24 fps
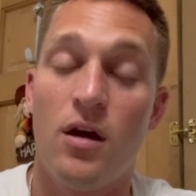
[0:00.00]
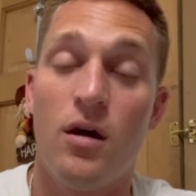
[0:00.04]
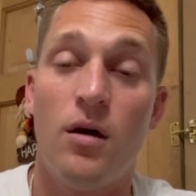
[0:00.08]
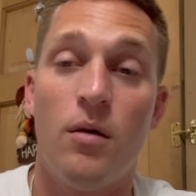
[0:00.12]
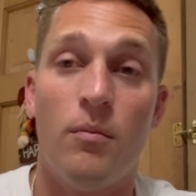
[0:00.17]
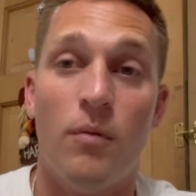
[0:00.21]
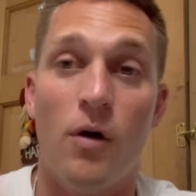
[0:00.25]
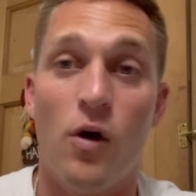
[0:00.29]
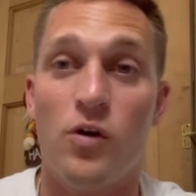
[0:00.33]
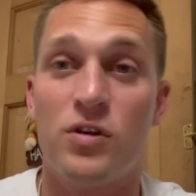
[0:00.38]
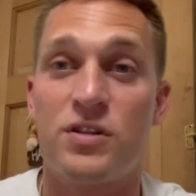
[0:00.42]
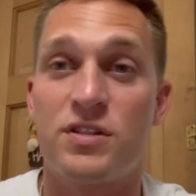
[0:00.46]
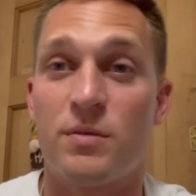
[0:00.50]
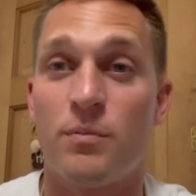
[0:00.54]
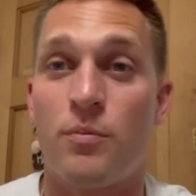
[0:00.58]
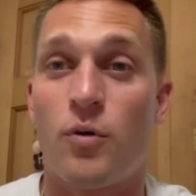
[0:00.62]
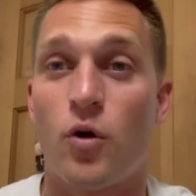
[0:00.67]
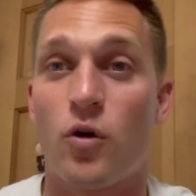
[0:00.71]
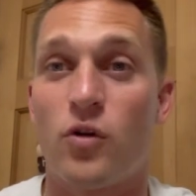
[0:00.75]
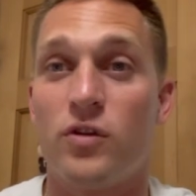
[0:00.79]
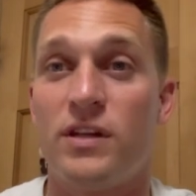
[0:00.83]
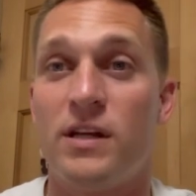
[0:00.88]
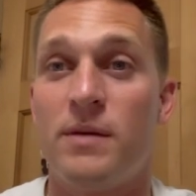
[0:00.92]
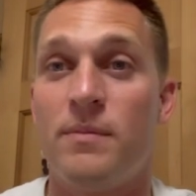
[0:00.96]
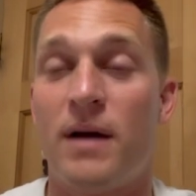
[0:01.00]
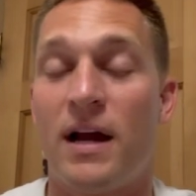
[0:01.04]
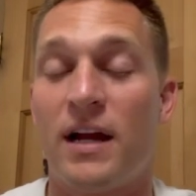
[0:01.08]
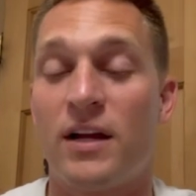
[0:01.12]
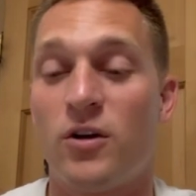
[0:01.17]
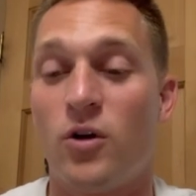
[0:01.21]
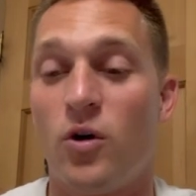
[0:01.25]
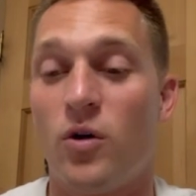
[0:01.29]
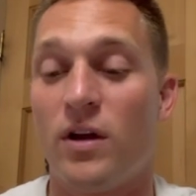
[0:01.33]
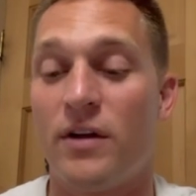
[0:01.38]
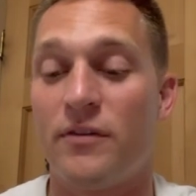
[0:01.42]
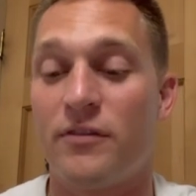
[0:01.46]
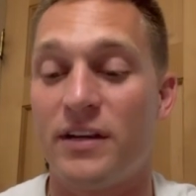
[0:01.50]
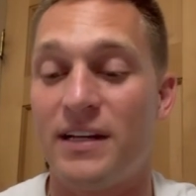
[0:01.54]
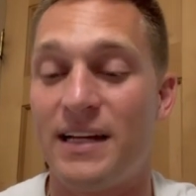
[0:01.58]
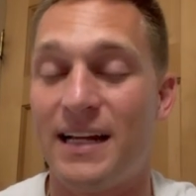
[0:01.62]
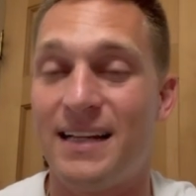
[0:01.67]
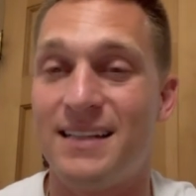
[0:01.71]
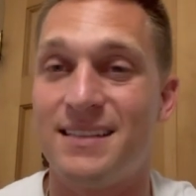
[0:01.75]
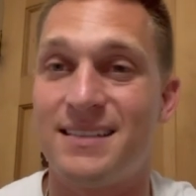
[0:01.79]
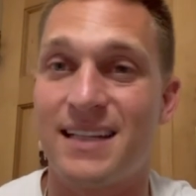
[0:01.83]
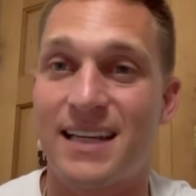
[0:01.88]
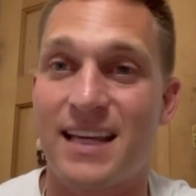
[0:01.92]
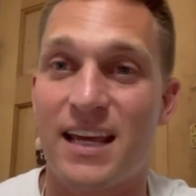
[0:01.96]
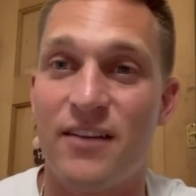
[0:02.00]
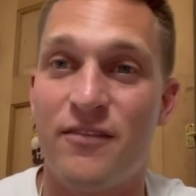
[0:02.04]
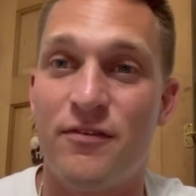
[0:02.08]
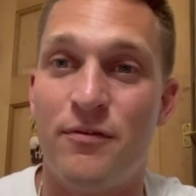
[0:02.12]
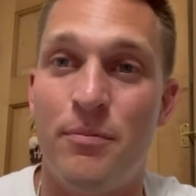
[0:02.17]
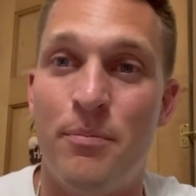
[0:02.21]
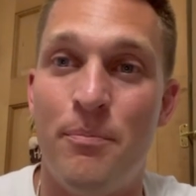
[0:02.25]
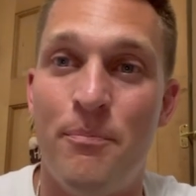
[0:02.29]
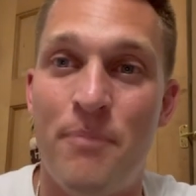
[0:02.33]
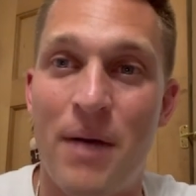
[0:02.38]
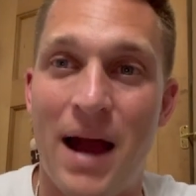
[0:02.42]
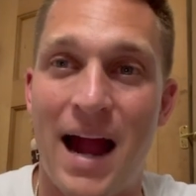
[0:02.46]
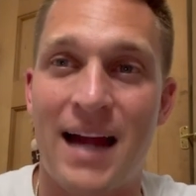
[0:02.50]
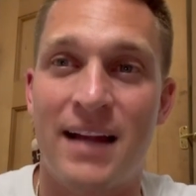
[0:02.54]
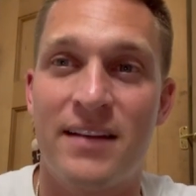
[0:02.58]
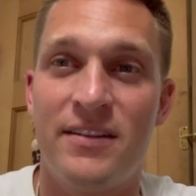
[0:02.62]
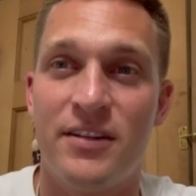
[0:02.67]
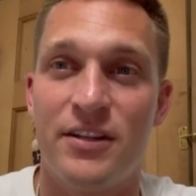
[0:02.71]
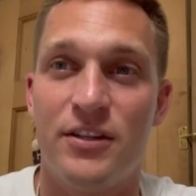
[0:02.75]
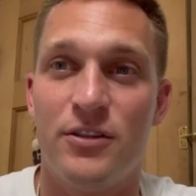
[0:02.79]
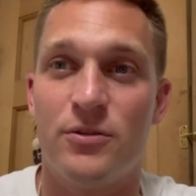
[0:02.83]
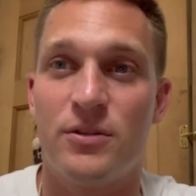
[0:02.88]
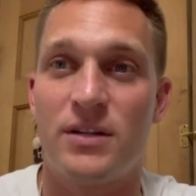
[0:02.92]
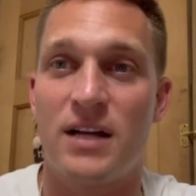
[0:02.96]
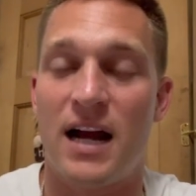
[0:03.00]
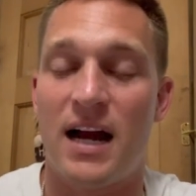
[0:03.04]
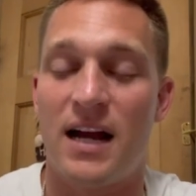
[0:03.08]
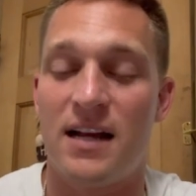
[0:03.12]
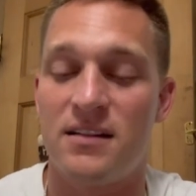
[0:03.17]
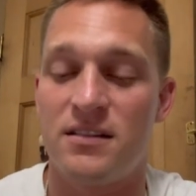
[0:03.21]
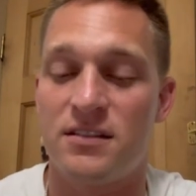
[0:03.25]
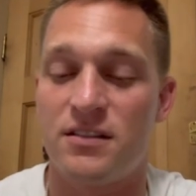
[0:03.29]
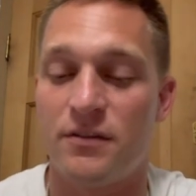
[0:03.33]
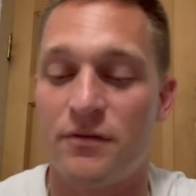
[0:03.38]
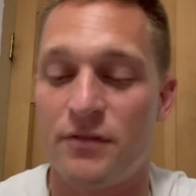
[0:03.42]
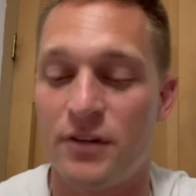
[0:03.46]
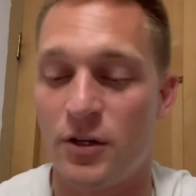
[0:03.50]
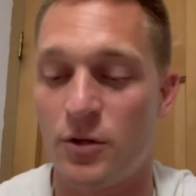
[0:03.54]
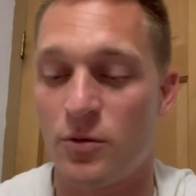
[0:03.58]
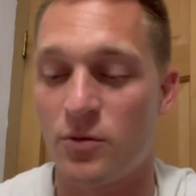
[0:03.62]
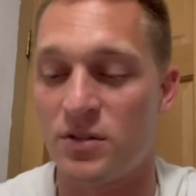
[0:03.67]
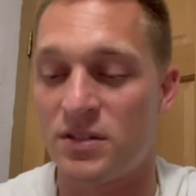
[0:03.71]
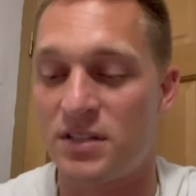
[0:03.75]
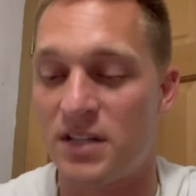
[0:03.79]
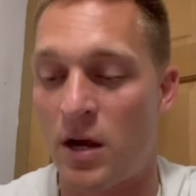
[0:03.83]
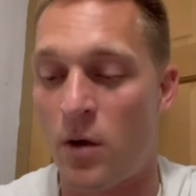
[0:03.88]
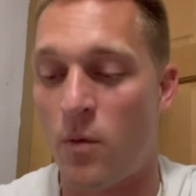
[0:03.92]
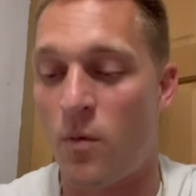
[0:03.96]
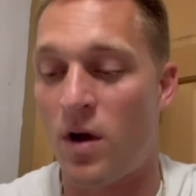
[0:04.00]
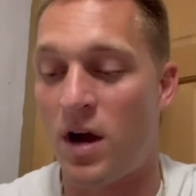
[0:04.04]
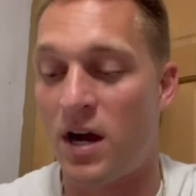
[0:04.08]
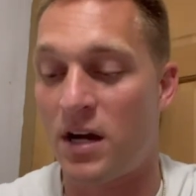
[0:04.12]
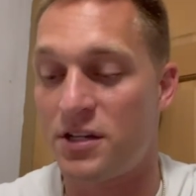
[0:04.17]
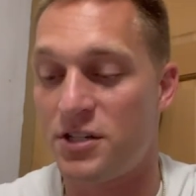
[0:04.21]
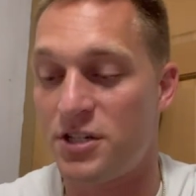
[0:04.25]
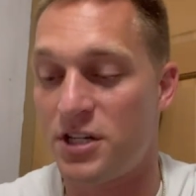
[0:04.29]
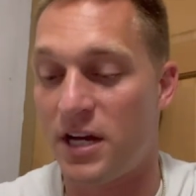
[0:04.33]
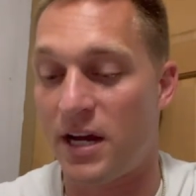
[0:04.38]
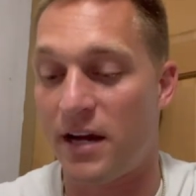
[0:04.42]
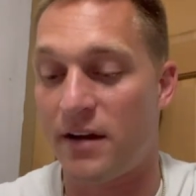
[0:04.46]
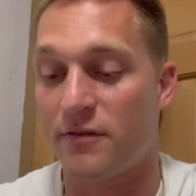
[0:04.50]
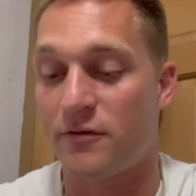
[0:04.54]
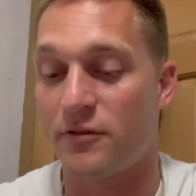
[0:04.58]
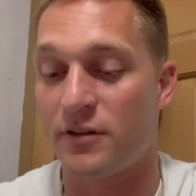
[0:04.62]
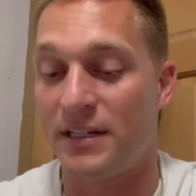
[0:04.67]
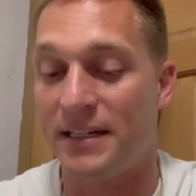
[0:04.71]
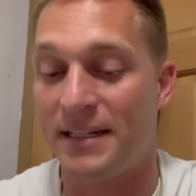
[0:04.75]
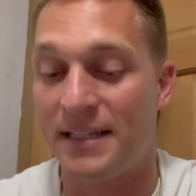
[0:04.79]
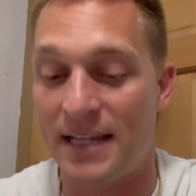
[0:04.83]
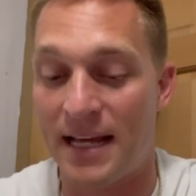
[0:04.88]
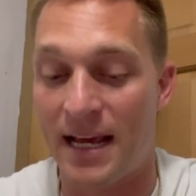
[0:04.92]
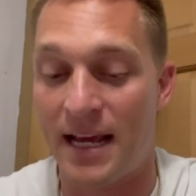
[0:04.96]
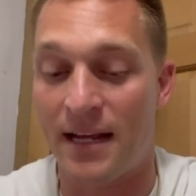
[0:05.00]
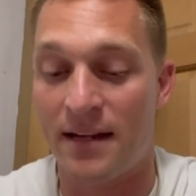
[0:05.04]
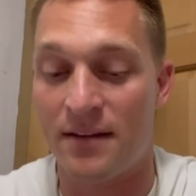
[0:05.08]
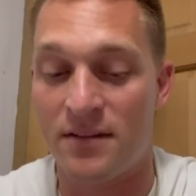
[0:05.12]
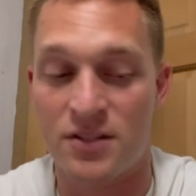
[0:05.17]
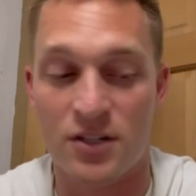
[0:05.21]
Most importantly, my goal every day is to give back to you guys, the viewers that watch every day.